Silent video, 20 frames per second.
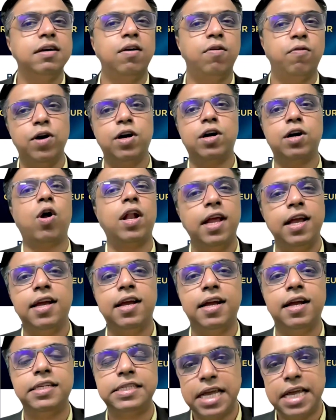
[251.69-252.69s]
work only.
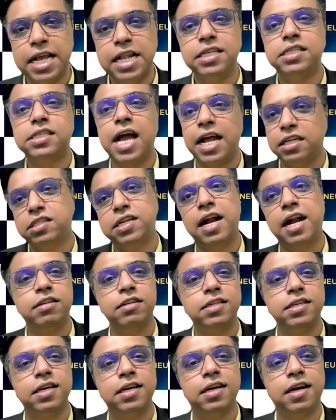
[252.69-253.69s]
Skills and
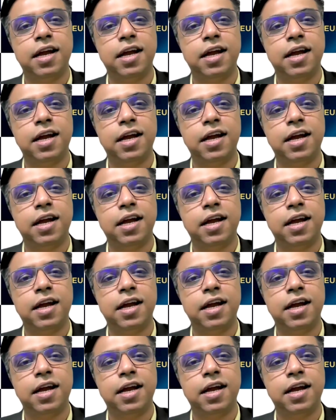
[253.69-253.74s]
strategy.